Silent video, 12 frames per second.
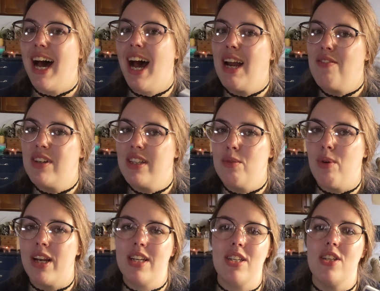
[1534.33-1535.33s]
I really
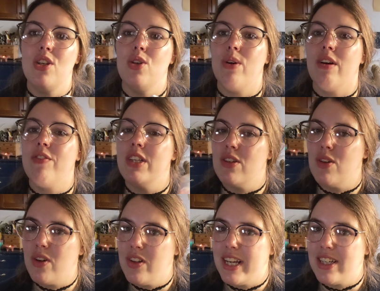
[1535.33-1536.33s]
wanted to do a physical
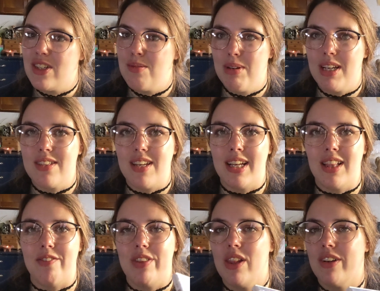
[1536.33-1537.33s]
collection because I
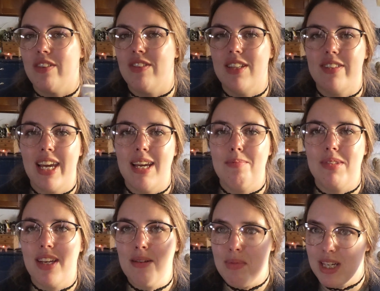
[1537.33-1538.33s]
love the look of these games
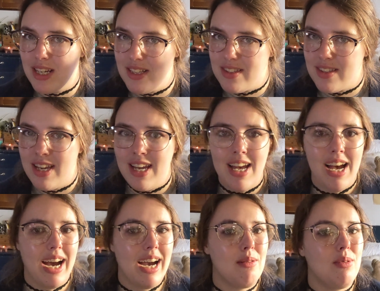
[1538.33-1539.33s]
and because
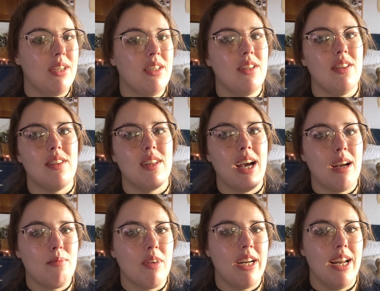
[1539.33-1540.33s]

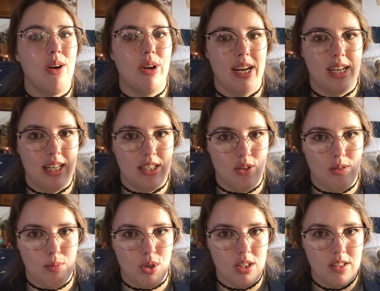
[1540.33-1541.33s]
I'm right now getting into it
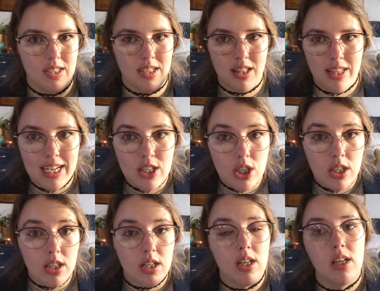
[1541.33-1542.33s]
more as a collection
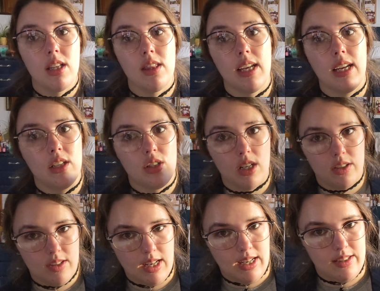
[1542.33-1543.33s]
than
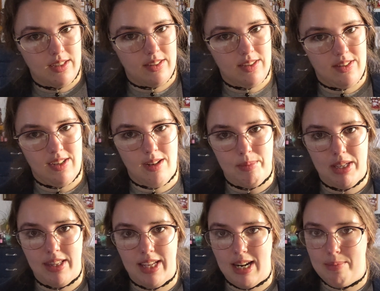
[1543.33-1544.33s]
just as a system
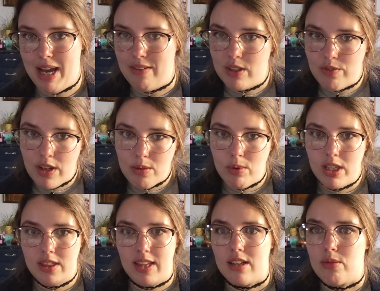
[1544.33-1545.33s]
that I'm having fun with.
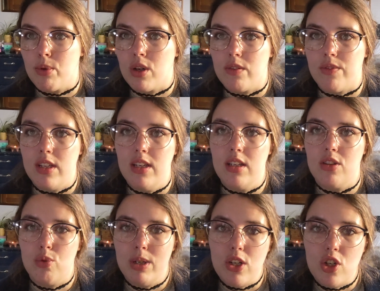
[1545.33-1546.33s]
That's more of the
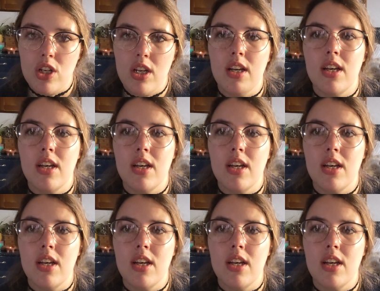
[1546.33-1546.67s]
Switch.